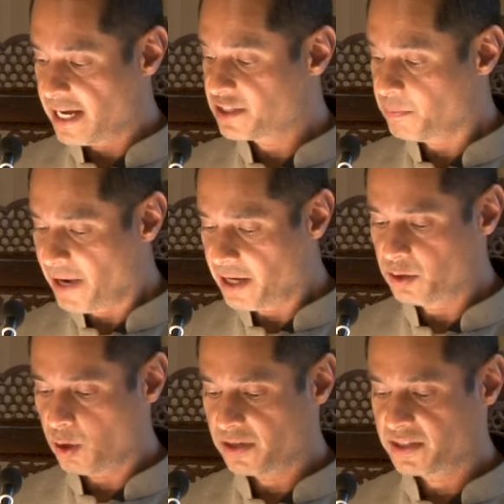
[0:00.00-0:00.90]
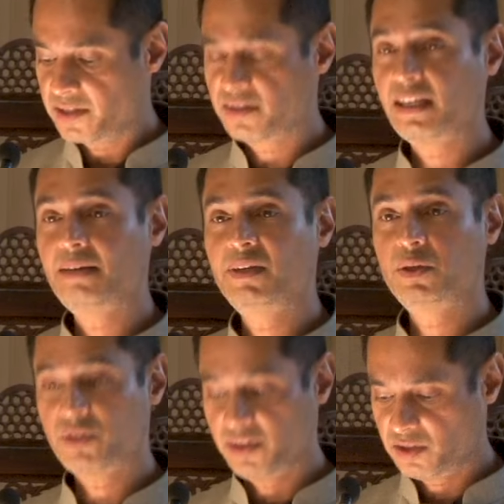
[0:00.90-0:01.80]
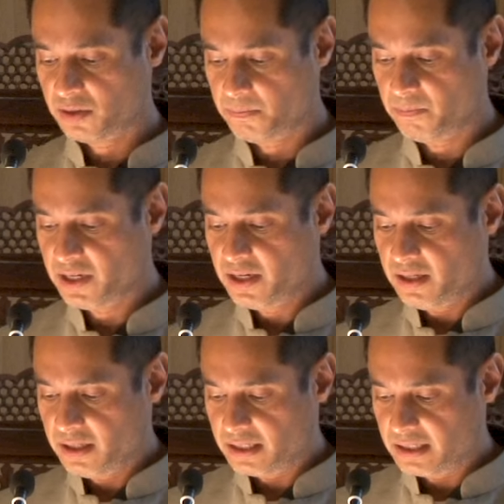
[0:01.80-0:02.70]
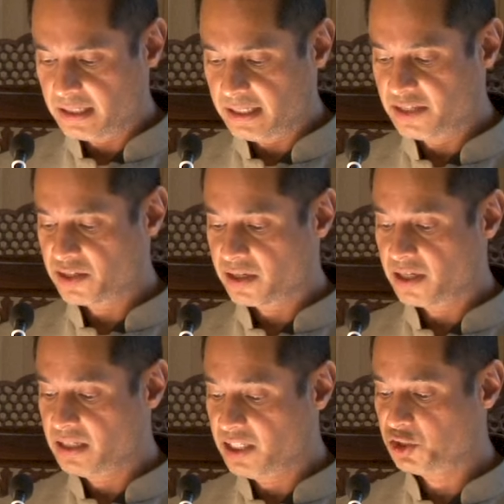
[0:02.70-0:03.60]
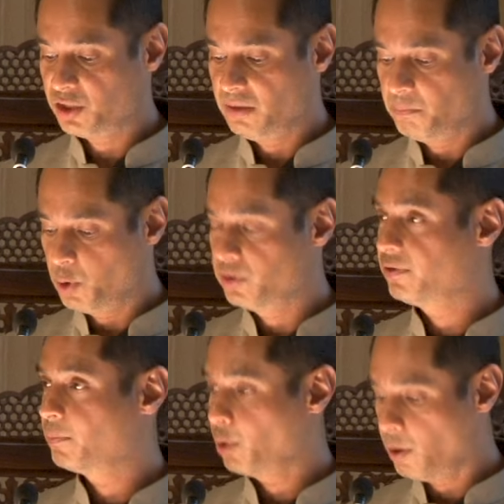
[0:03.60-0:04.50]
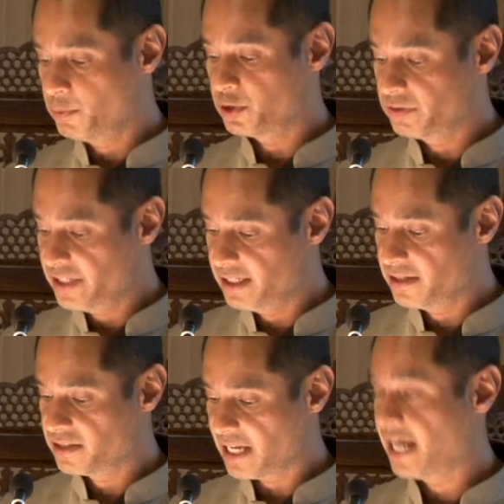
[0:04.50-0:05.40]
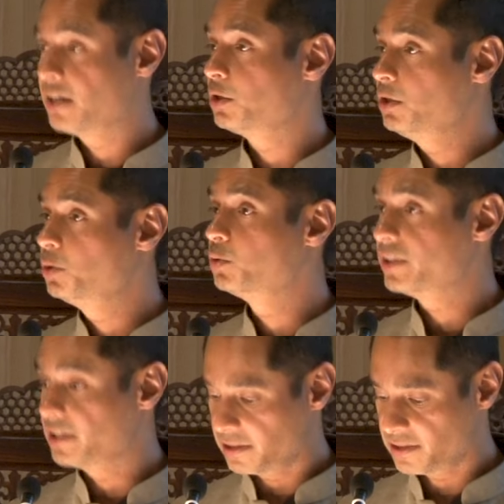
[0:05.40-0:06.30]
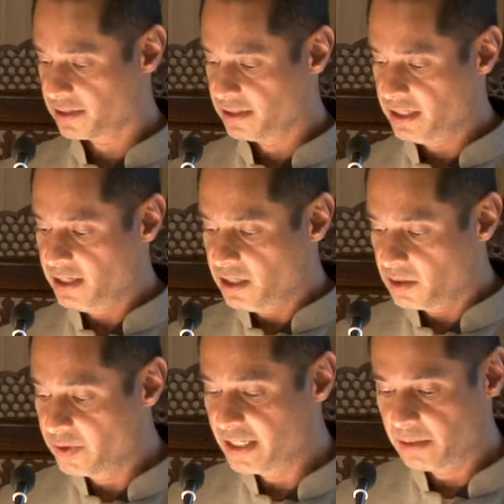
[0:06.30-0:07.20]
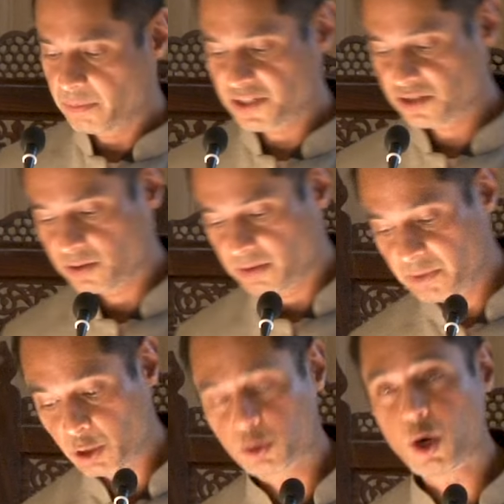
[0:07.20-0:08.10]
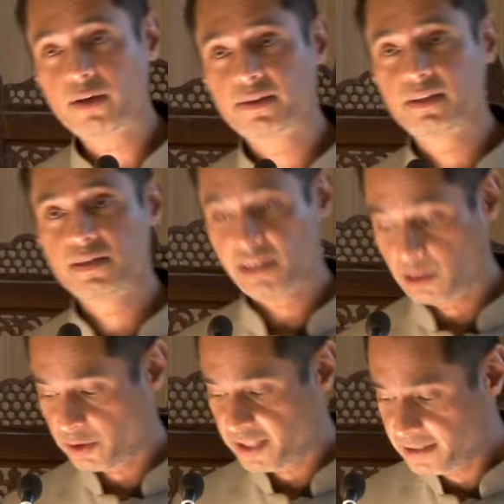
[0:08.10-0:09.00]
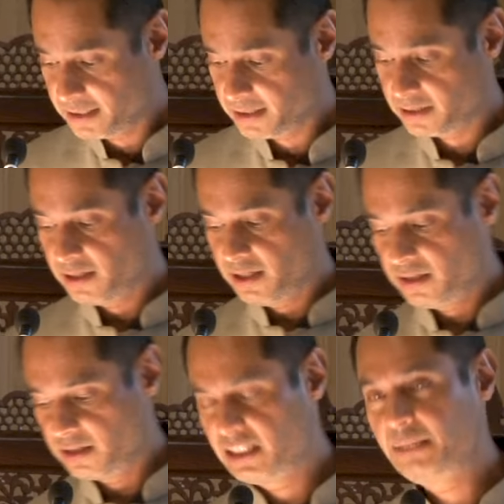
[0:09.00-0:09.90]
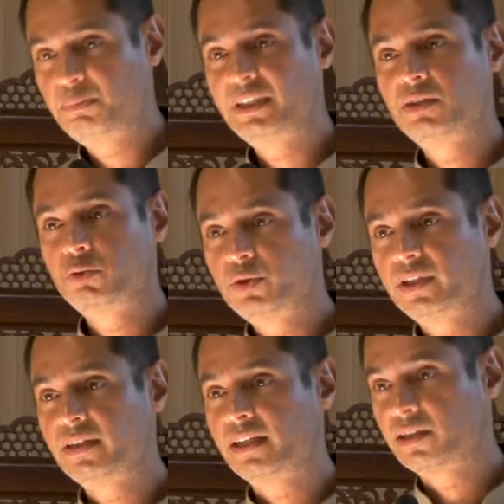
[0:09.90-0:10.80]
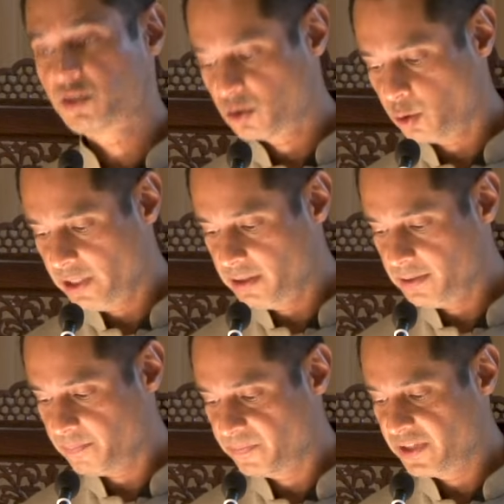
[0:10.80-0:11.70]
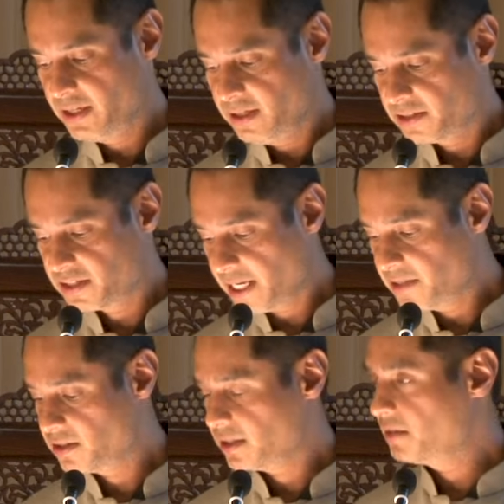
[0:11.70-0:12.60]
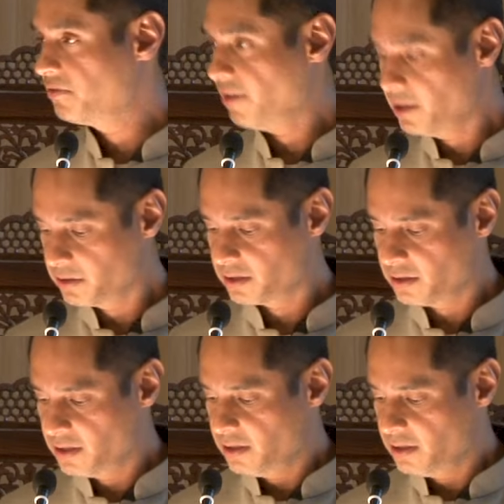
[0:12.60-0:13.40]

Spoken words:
As a paradox, that same ecosystem is a condition both for proper readings and new readings. Reading must be autochthonous and authentic, deeply rooted in its soil, sensed and felt